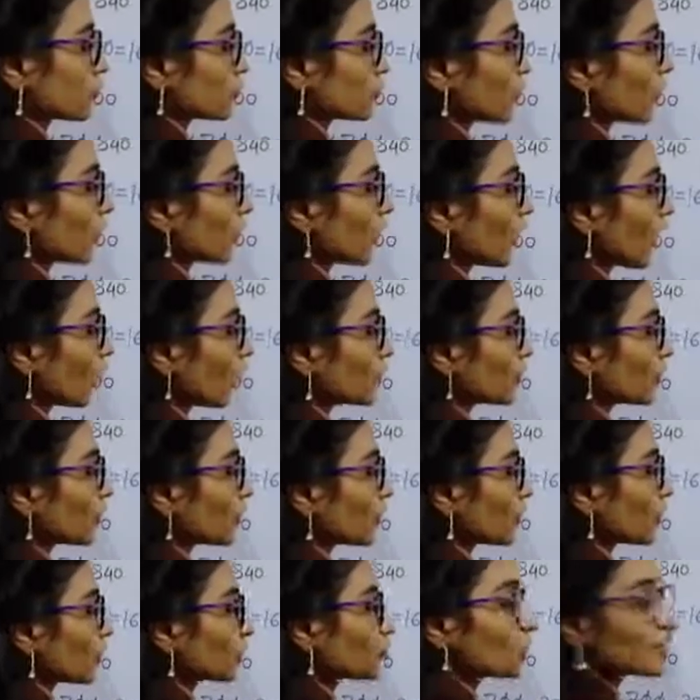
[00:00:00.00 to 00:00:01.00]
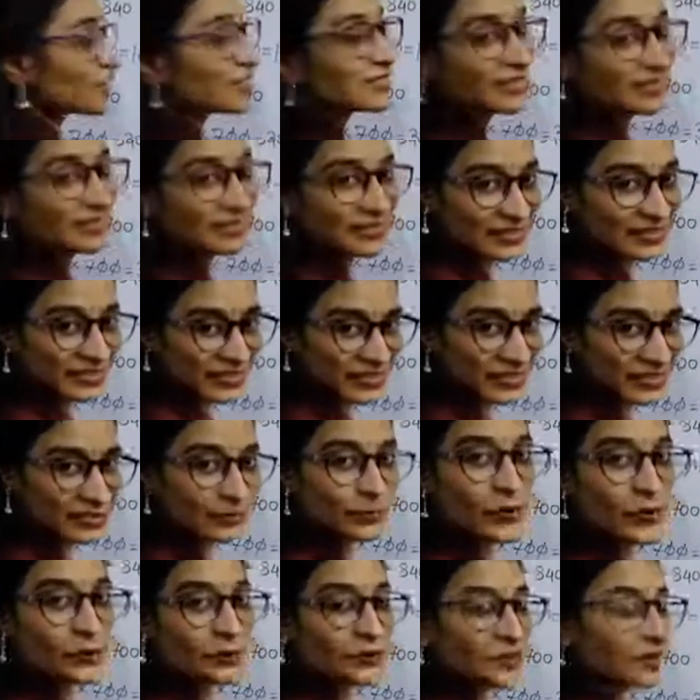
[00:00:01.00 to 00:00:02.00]
So we have to remove this 36
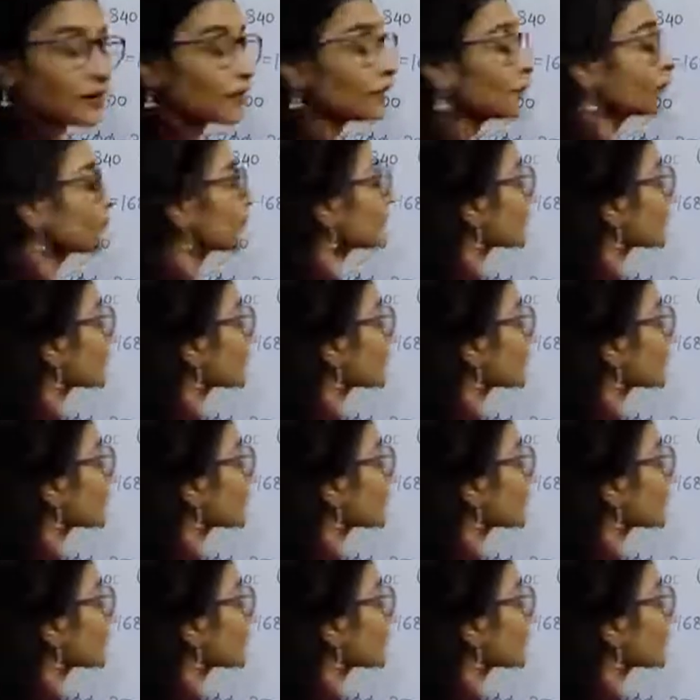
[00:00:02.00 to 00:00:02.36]
from here.